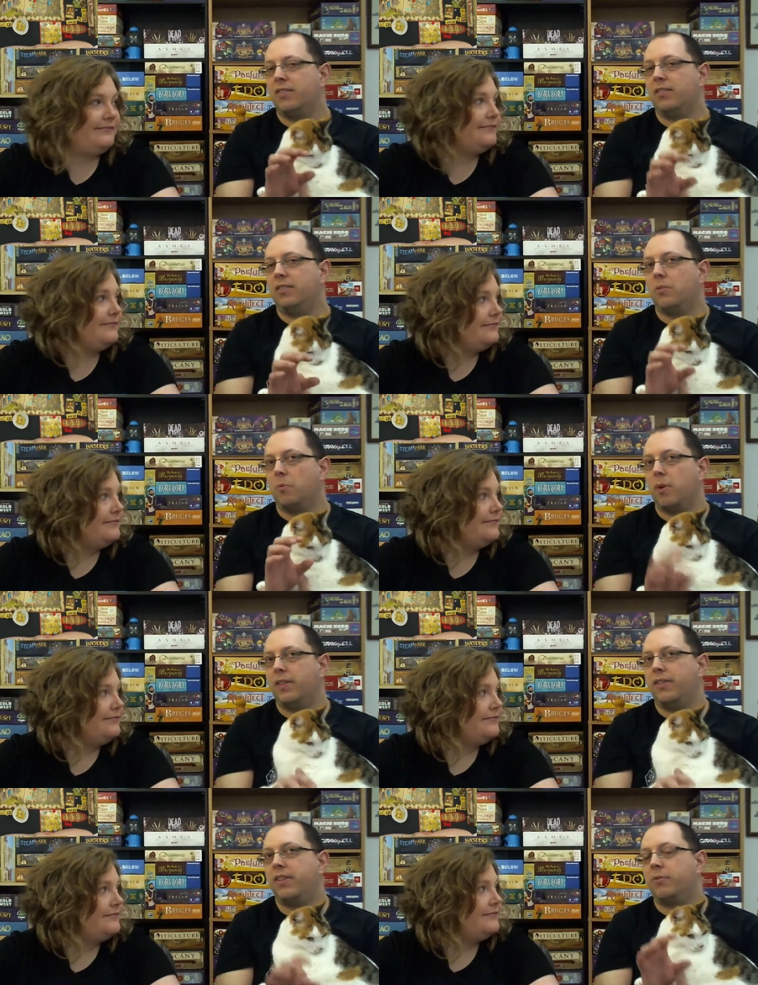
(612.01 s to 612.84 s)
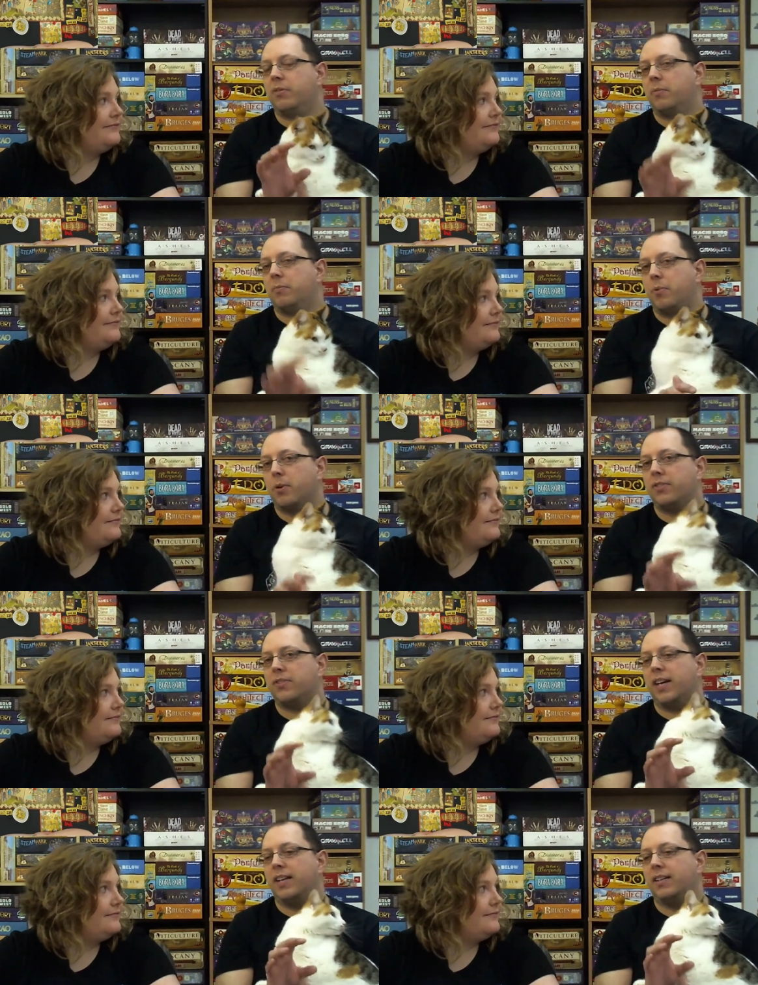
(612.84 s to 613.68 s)
Speaker 1: The one thing with the port
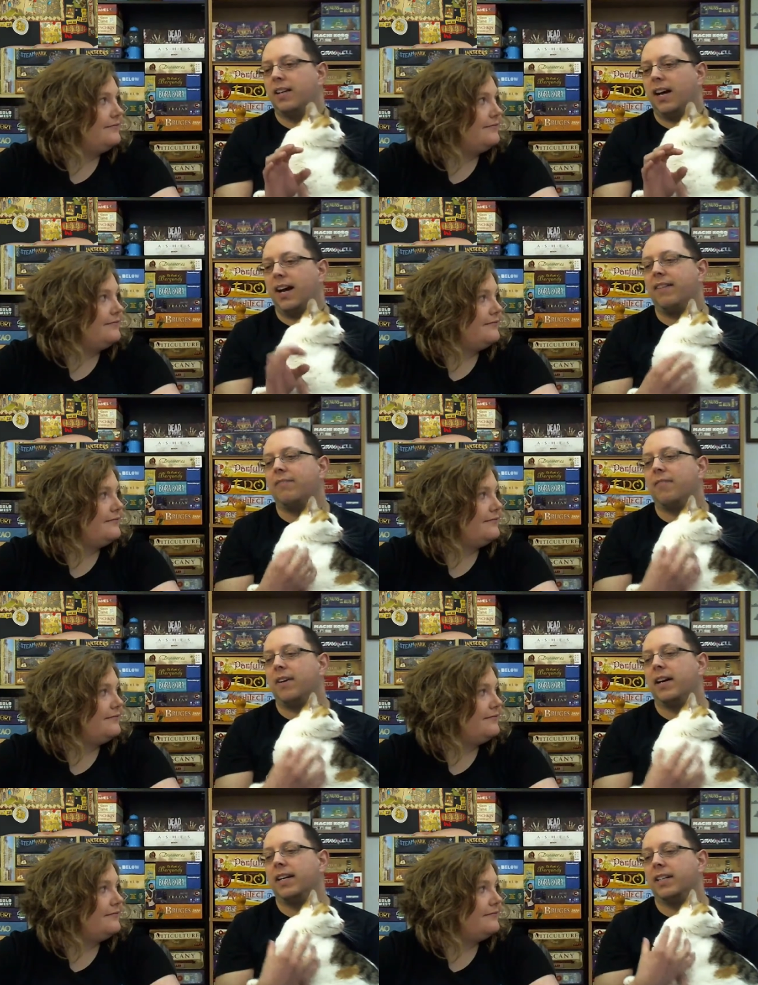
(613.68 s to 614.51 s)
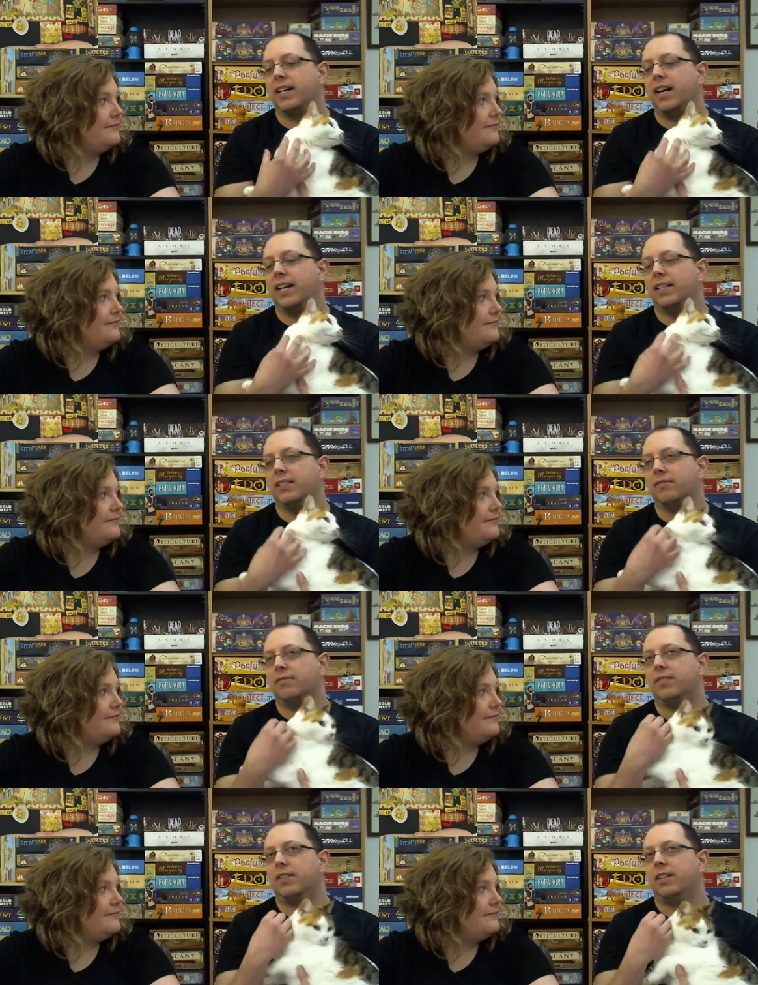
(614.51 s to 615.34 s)
that I find kind of